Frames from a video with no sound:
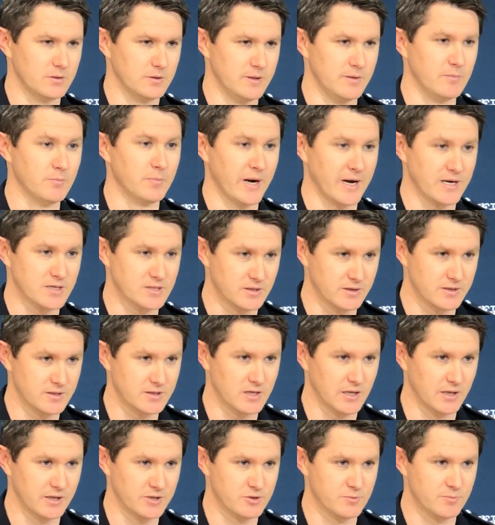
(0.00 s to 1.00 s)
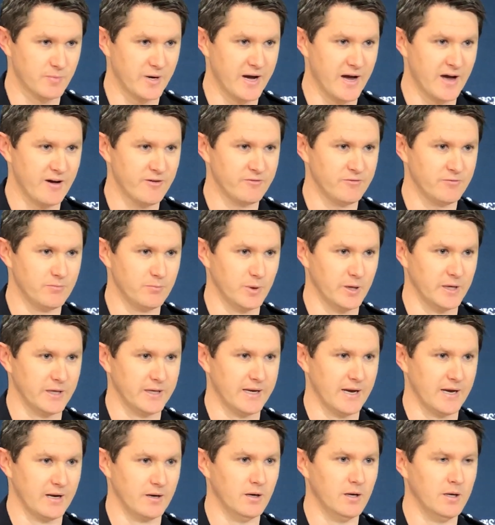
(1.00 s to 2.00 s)
impacts that this collision may have, but
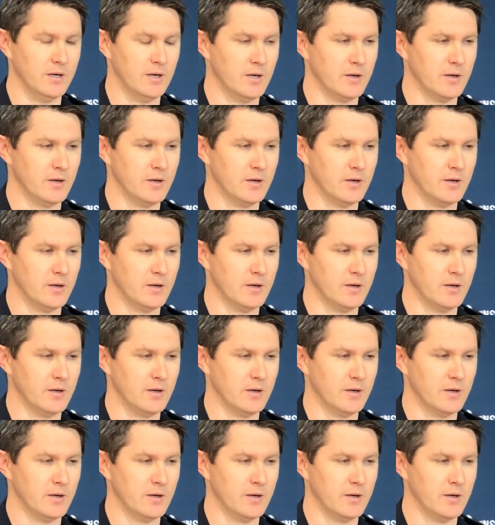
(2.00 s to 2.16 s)
again,